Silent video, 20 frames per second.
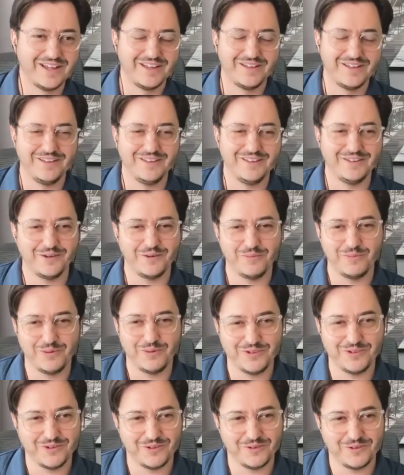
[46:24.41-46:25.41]
you know,
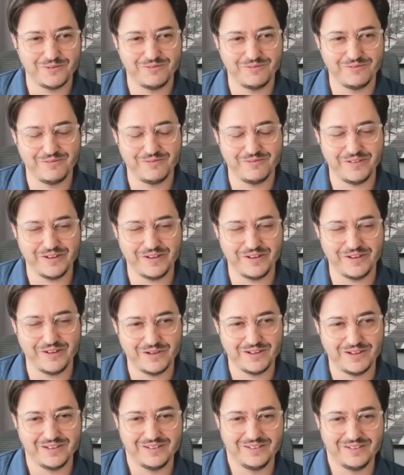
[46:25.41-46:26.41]
put your
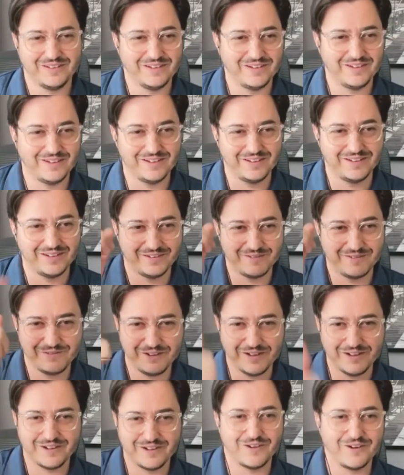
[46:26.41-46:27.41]
fingerprint uh
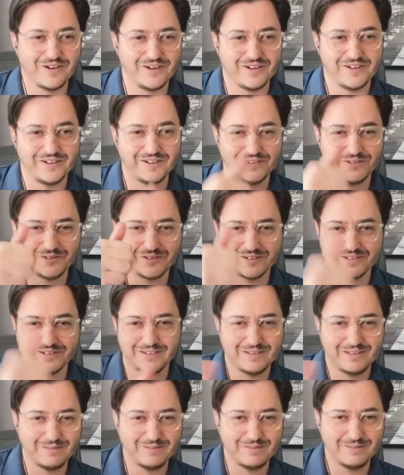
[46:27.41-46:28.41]
finger on or
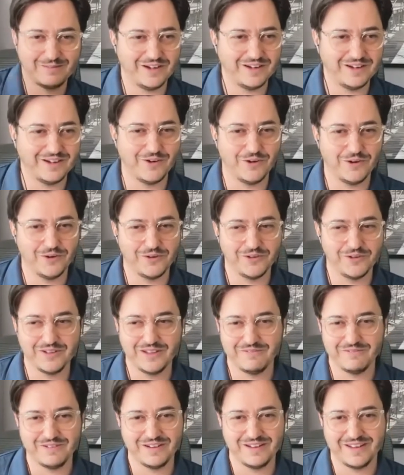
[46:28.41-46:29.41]
put in a code
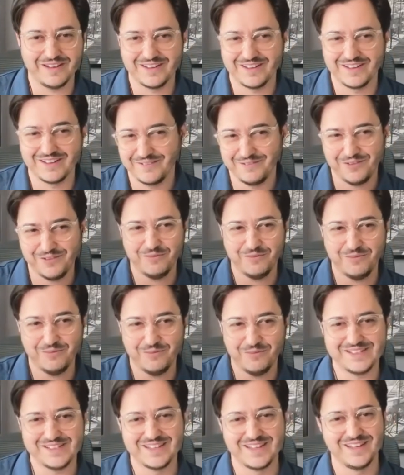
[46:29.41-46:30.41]
every like few
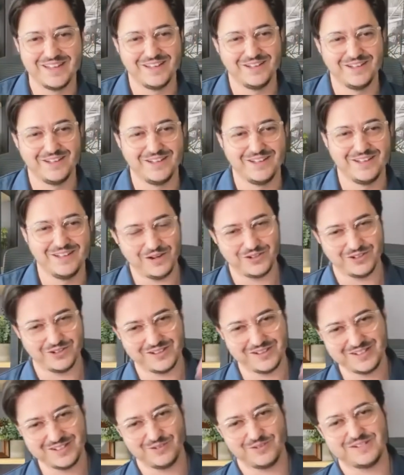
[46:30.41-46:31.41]
minutes to make sure
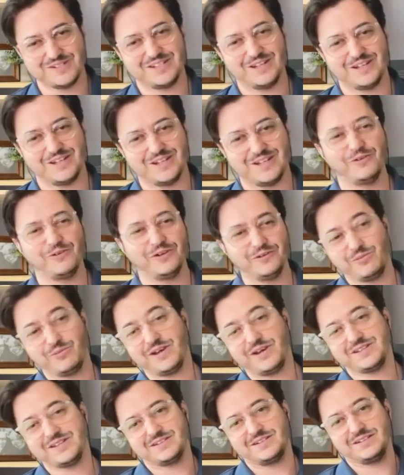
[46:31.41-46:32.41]
it's yourself when you
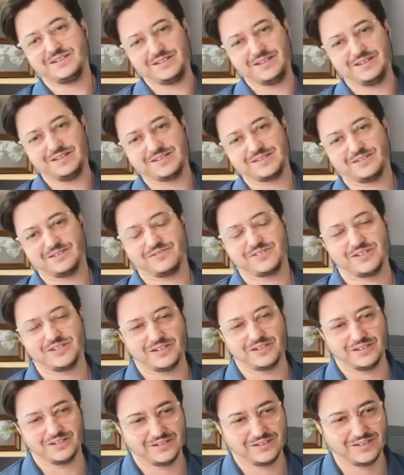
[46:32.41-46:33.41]
buy certain things of
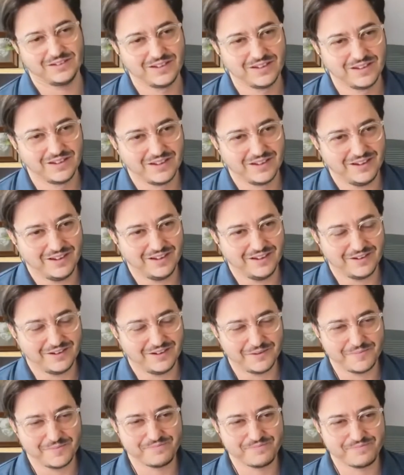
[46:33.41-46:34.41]
certain
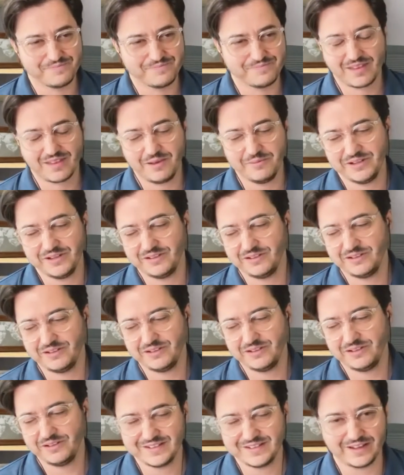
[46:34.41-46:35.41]
um I mean you
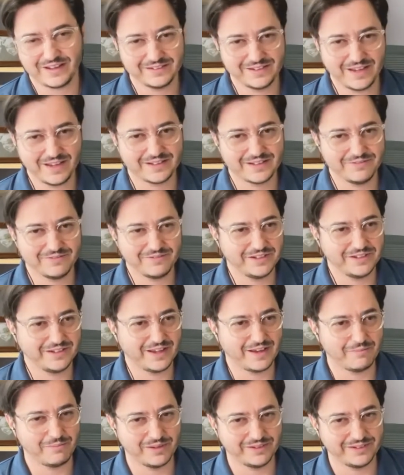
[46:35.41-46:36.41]
can do that deactivate
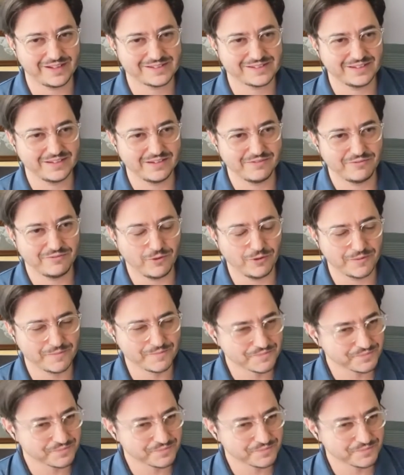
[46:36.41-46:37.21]
that, but that's the default.